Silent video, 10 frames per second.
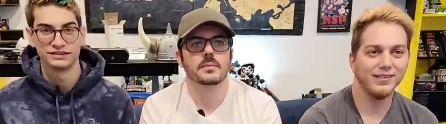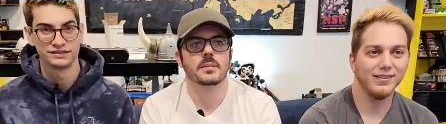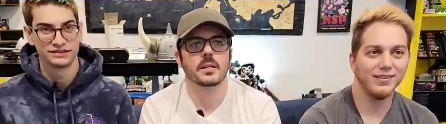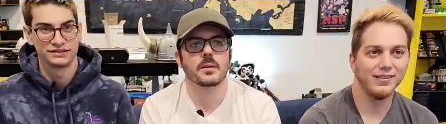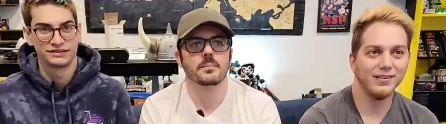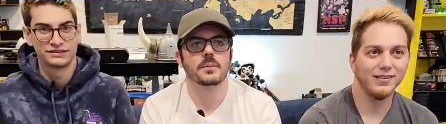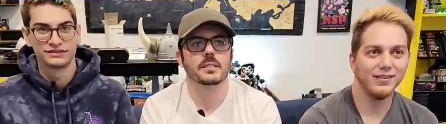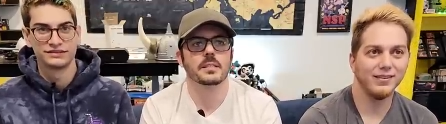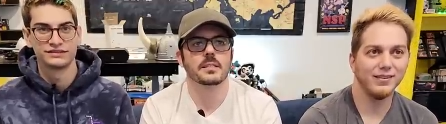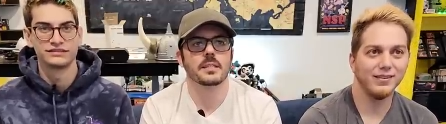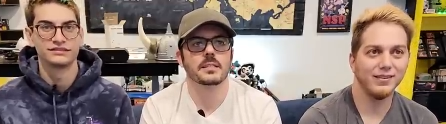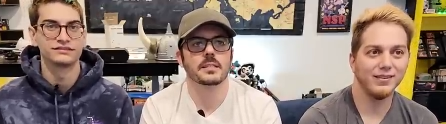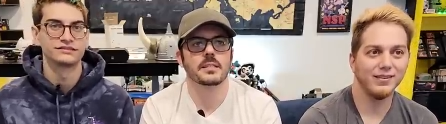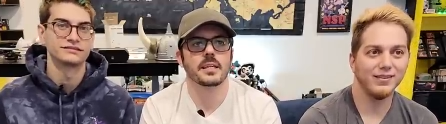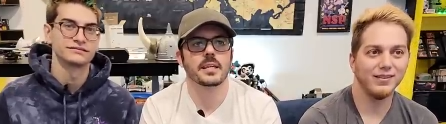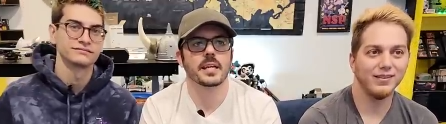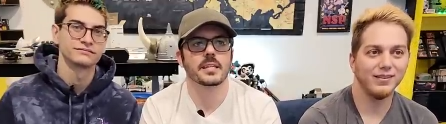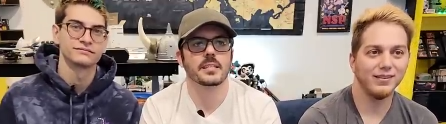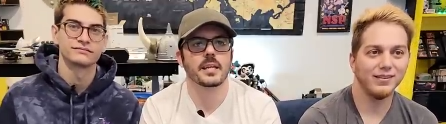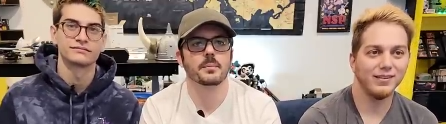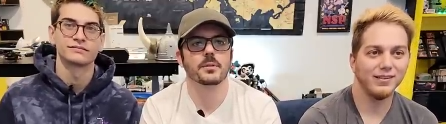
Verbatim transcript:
Speaker 1: No, it's a, it's a dig. I didn't take it